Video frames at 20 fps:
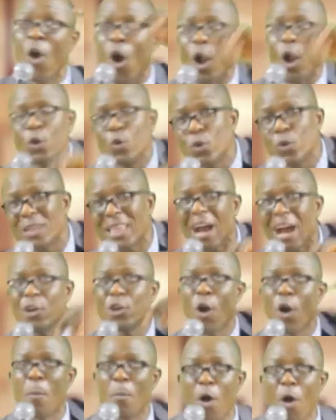or you tell
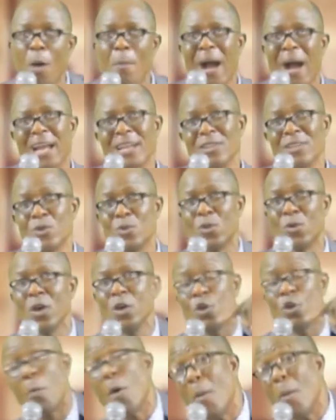your mom and your
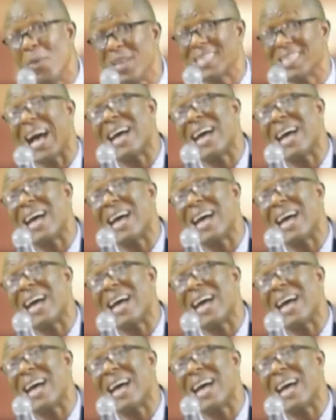mom is